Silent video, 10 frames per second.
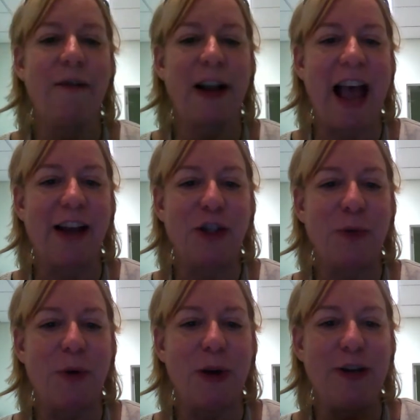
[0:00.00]
of a
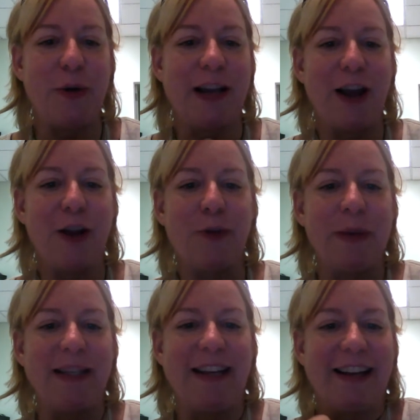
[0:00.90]
catch-22 conundrum,
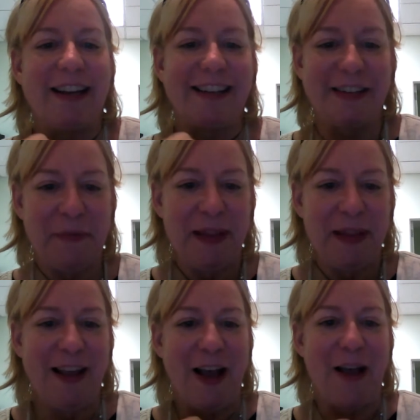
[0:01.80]
isn't it?
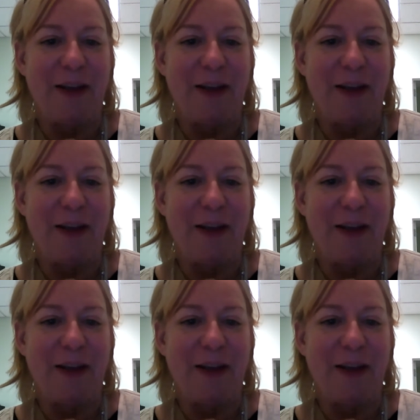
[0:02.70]
You